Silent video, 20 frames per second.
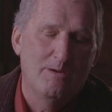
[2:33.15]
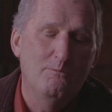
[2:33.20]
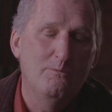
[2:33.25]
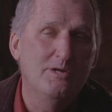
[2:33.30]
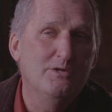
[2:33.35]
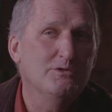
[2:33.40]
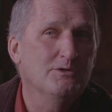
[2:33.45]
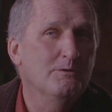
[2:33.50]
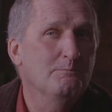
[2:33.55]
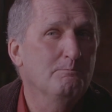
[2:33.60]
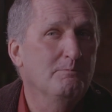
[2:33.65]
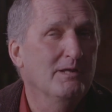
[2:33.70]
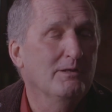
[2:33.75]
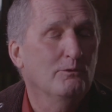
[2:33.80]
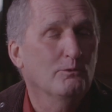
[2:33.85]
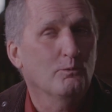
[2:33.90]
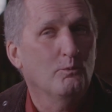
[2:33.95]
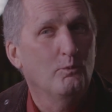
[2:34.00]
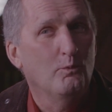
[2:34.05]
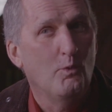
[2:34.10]
We should
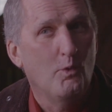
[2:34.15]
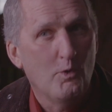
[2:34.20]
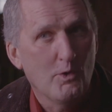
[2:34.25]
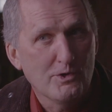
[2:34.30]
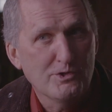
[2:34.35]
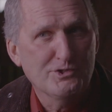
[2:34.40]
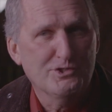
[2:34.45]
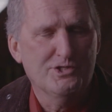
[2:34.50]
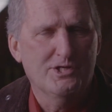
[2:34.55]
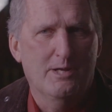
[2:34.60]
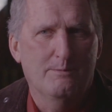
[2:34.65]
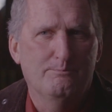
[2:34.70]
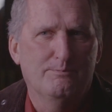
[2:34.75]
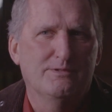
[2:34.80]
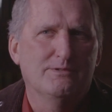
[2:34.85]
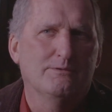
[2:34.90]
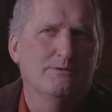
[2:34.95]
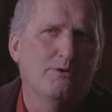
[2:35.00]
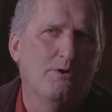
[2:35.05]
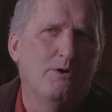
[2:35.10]
build
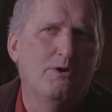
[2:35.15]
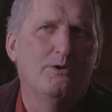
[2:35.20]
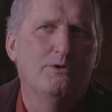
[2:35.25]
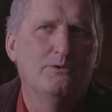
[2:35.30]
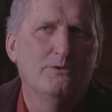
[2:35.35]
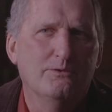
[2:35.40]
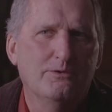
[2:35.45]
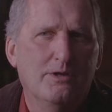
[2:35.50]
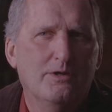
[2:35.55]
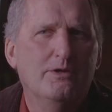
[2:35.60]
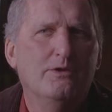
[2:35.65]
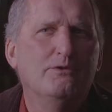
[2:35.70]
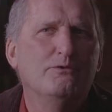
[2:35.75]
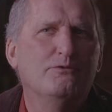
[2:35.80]
warships called